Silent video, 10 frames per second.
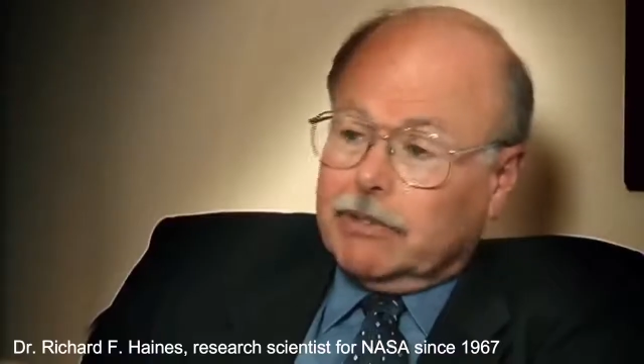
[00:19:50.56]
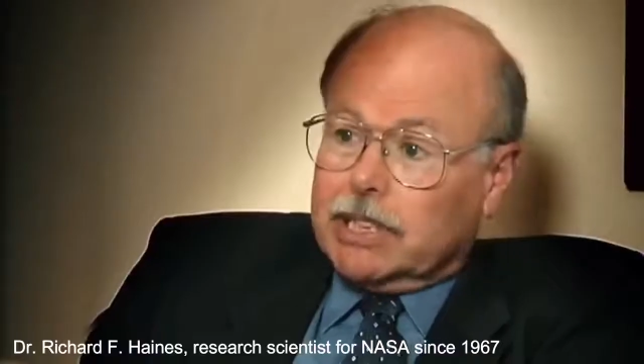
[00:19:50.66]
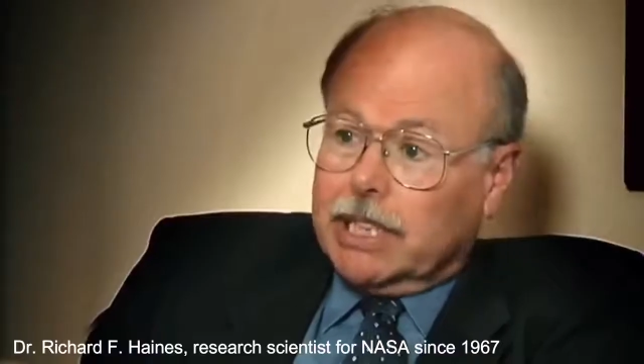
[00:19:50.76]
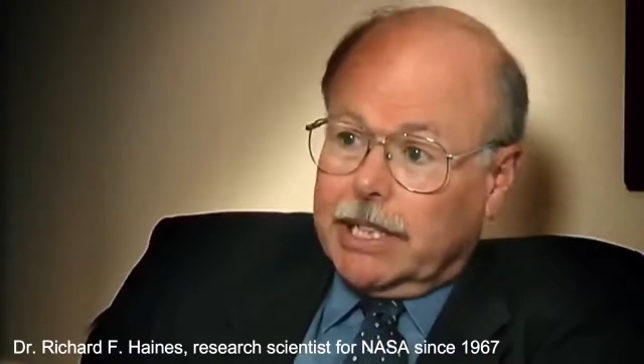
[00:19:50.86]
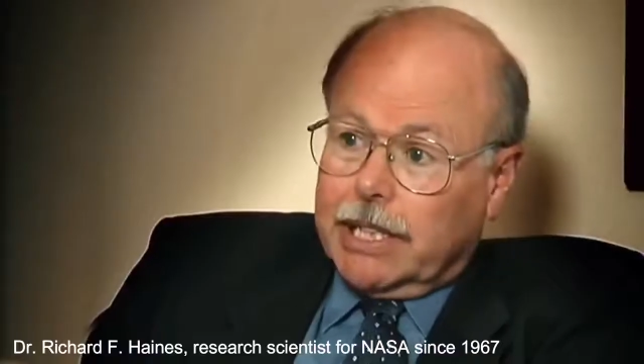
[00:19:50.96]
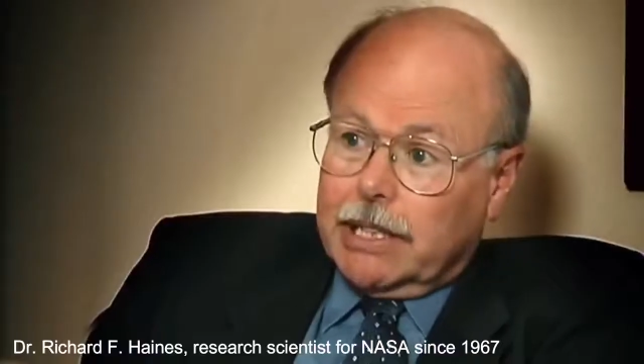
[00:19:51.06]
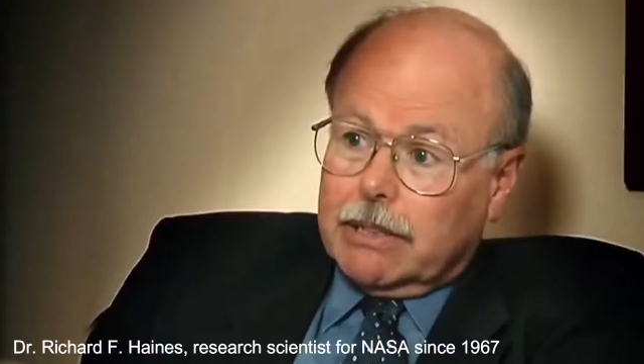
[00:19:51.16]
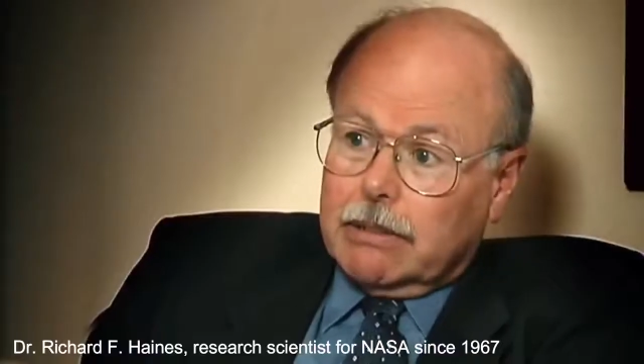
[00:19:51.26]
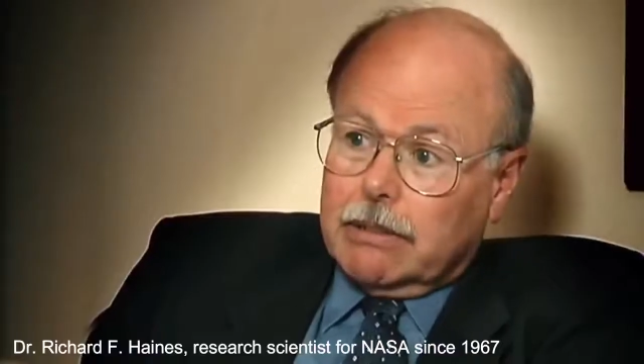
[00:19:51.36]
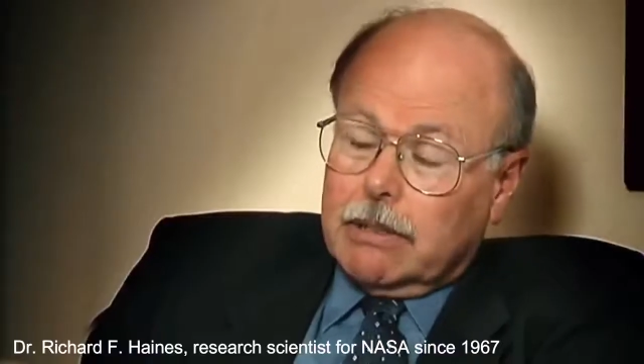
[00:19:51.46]
to say that.
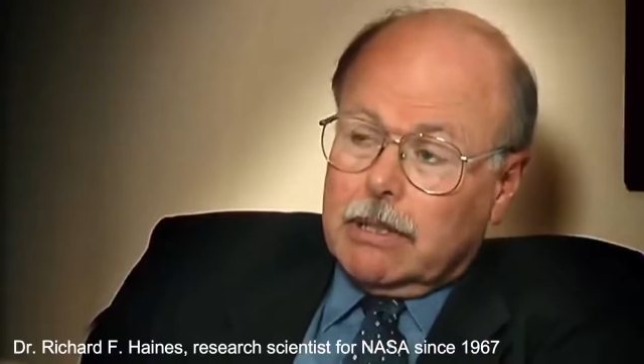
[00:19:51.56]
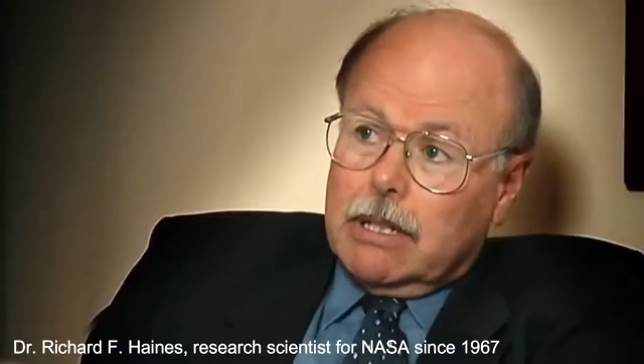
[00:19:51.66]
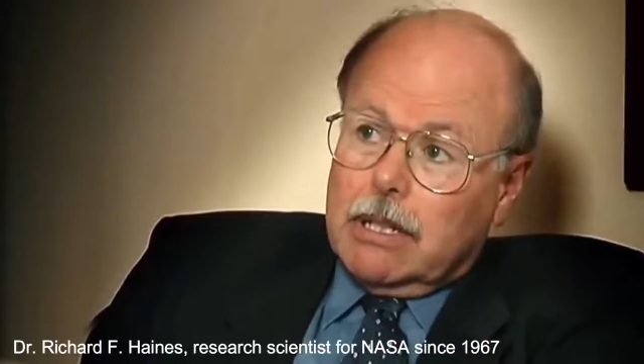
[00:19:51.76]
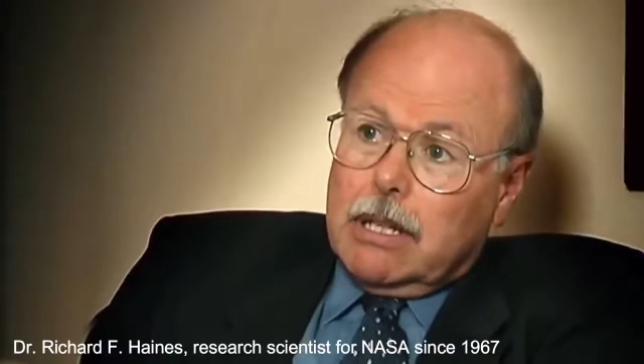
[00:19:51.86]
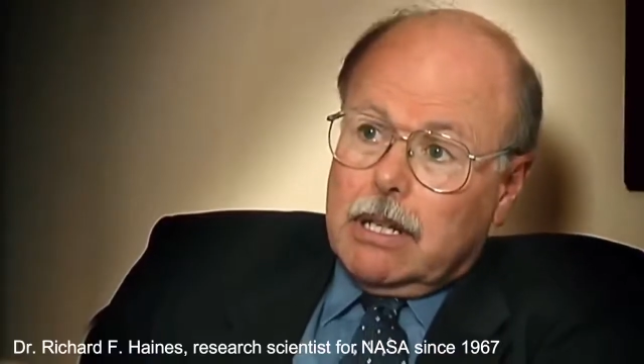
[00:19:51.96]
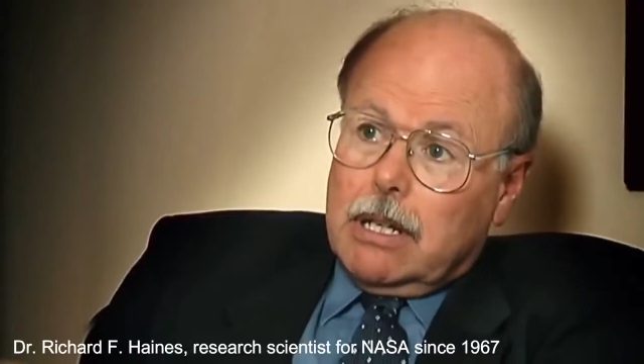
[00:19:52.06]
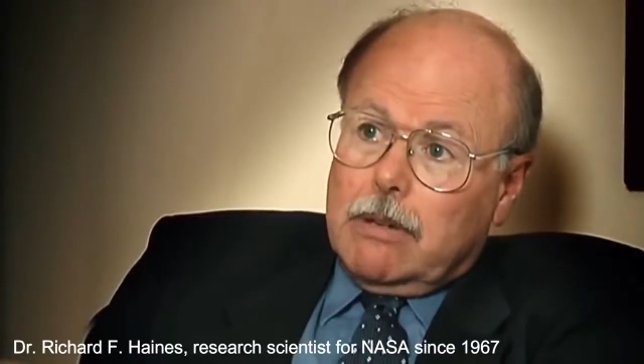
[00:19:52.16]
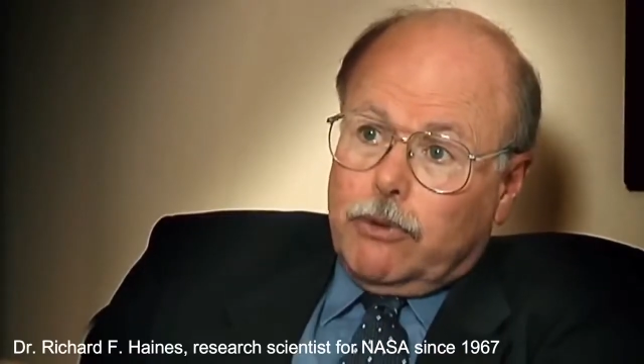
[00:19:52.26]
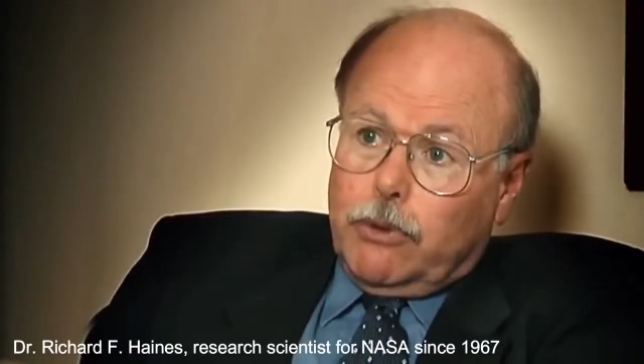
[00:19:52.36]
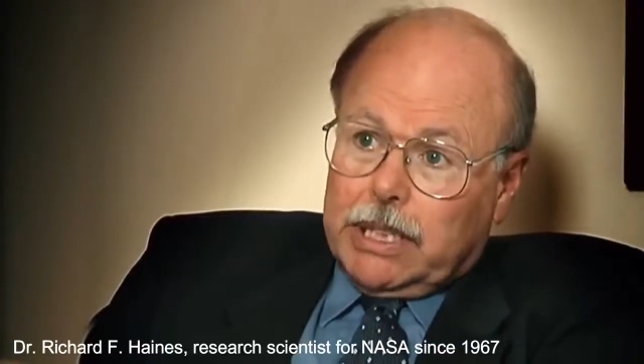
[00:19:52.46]

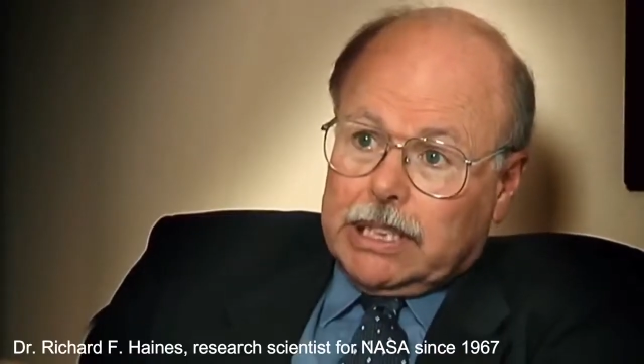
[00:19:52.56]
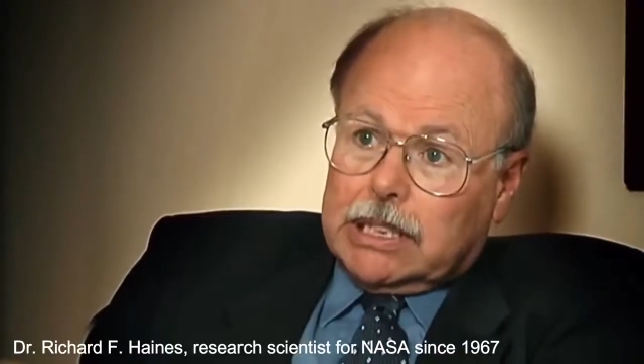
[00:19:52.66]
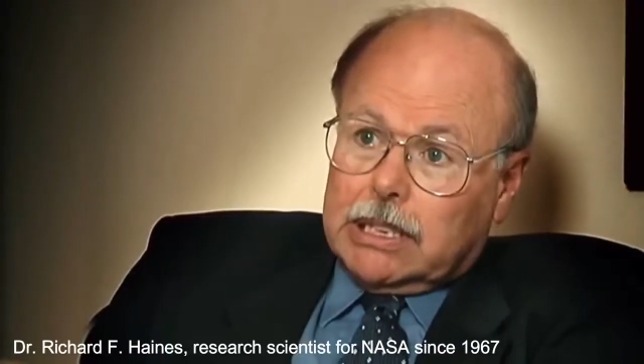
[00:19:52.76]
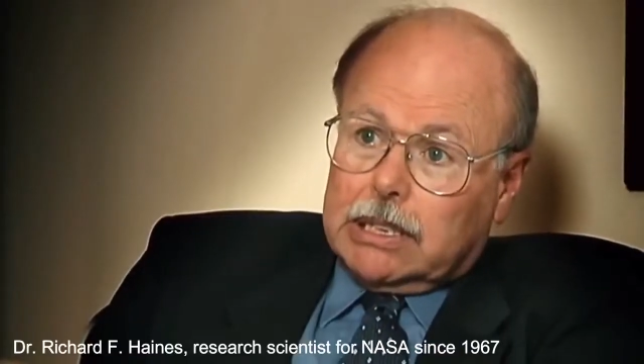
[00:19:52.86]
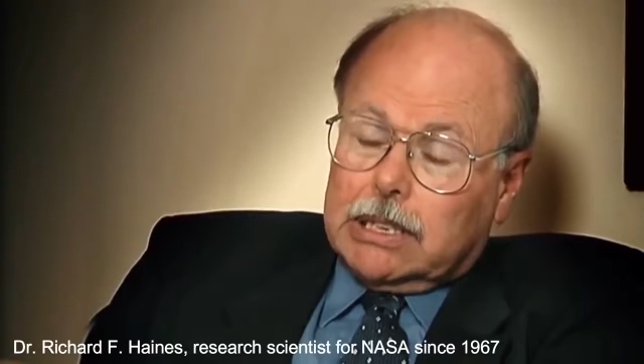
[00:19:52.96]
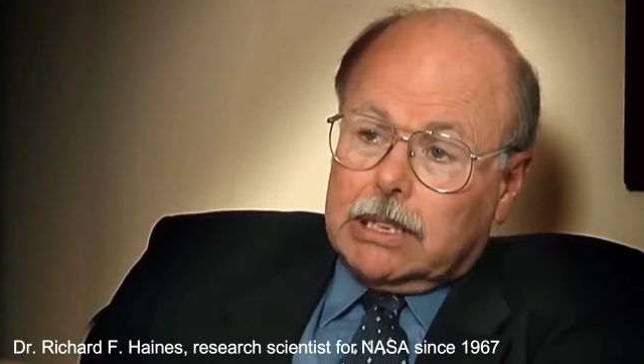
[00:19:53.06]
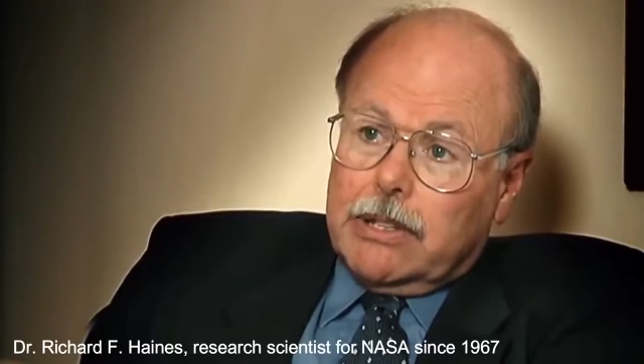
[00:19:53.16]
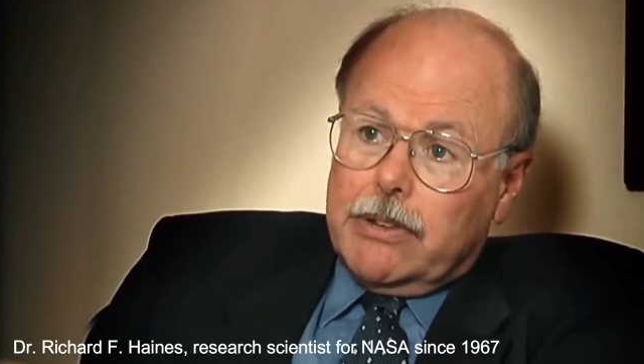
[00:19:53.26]
For instance,